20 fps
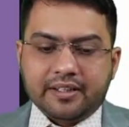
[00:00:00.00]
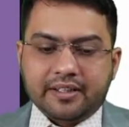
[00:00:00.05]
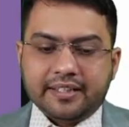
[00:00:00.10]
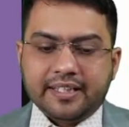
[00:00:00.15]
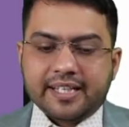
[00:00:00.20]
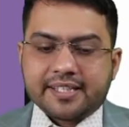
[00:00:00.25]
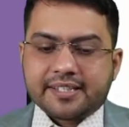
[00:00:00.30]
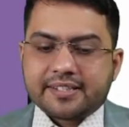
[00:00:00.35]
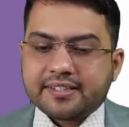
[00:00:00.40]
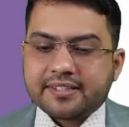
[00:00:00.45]

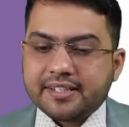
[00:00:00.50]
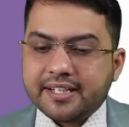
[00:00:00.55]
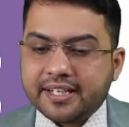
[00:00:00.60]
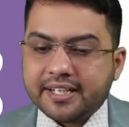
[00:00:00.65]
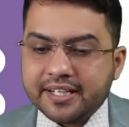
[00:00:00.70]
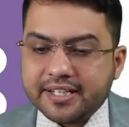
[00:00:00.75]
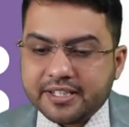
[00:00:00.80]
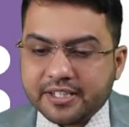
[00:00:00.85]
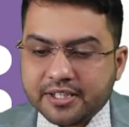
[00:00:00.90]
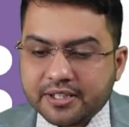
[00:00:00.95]
Yes, it
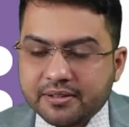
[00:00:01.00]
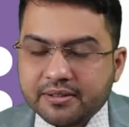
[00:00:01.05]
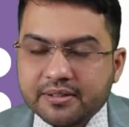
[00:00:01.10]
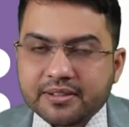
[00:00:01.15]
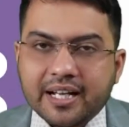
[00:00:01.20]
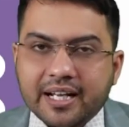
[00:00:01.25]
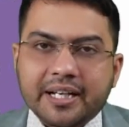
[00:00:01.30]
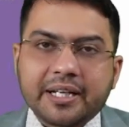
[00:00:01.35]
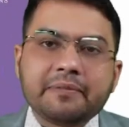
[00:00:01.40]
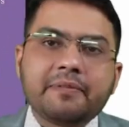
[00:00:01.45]
is
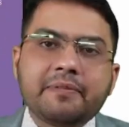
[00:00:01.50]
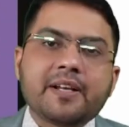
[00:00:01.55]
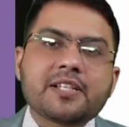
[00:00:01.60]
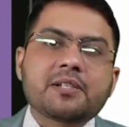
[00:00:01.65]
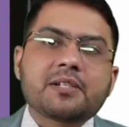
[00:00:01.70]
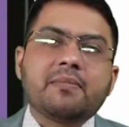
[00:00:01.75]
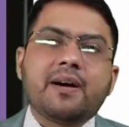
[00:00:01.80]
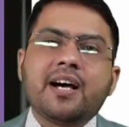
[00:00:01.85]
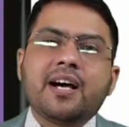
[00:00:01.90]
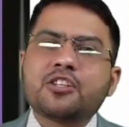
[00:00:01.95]

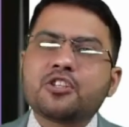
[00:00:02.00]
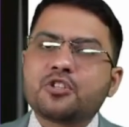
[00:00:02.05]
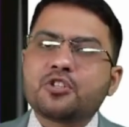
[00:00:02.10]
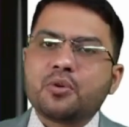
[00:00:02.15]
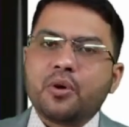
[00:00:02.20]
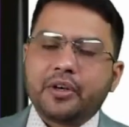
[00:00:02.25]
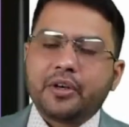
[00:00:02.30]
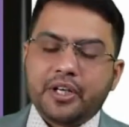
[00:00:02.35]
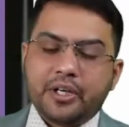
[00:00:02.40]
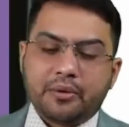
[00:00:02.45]
31st March
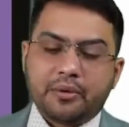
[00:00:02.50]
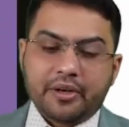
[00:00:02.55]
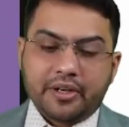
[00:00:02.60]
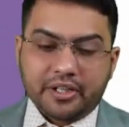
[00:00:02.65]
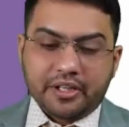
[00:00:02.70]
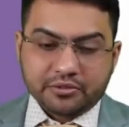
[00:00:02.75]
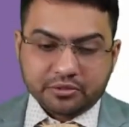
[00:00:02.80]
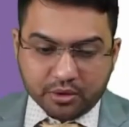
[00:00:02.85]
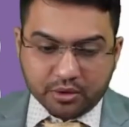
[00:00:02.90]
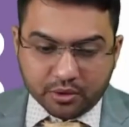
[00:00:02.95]

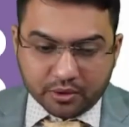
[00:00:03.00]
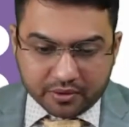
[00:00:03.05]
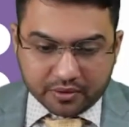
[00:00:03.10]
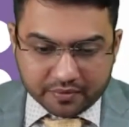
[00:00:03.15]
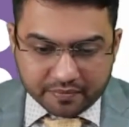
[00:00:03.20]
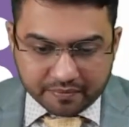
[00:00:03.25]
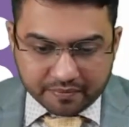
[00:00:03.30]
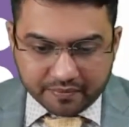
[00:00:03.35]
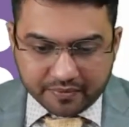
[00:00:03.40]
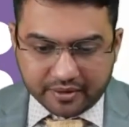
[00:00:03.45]
2024.
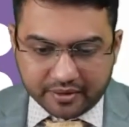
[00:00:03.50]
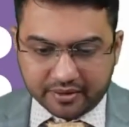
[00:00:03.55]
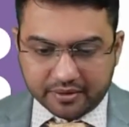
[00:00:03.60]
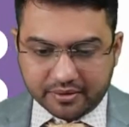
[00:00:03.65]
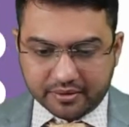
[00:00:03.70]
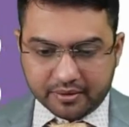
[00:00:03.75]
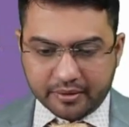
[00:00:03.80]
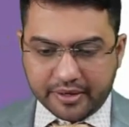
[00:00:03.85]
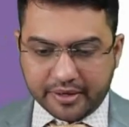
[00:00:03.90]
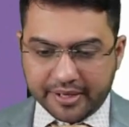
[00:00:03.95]

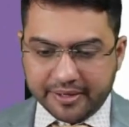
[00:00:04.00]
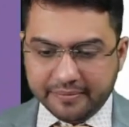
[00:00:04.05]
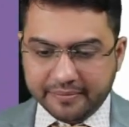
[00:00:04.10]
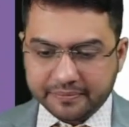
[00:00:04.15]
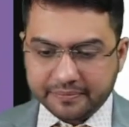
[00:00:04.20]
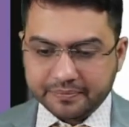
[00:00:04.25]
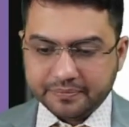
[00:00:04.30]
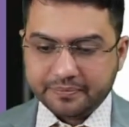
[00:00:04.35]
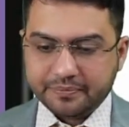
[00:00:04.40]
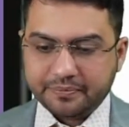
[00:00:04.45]

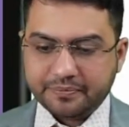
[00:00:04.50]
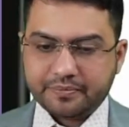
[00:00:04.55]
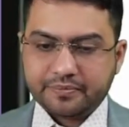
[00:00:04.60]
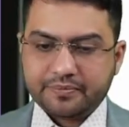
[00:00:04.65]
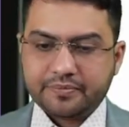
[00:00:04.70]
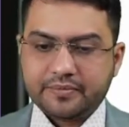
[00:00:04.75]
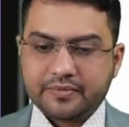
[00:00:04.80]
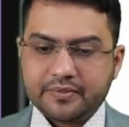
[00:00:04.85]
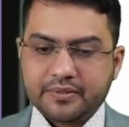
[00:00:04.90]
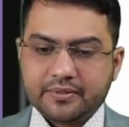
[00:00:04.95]
Okay.
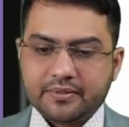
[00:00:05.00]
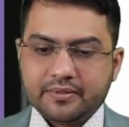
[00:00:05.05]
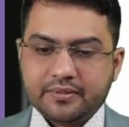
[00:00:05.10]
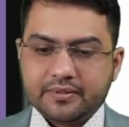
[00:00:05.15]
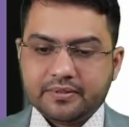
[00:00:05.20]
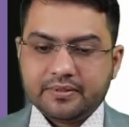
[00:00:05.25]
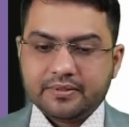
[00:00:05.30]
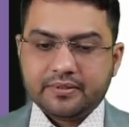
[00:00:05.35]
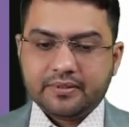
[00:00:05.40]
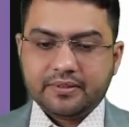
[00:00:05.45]

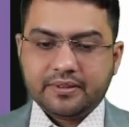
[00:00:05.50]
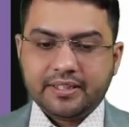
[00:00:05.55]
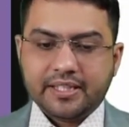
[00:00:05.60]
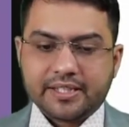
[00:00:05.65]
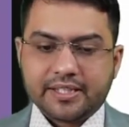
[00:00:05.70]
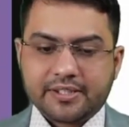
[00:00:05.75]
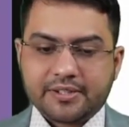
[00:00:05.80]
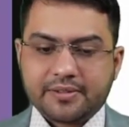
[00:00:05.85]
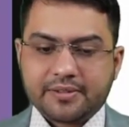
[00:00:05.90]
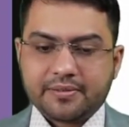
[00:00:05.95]

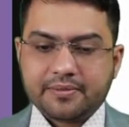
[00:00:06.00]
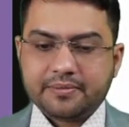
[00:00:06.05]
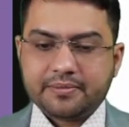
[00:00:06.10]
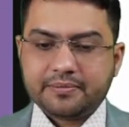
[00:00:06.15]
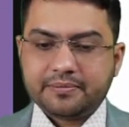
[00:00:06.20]
Yes.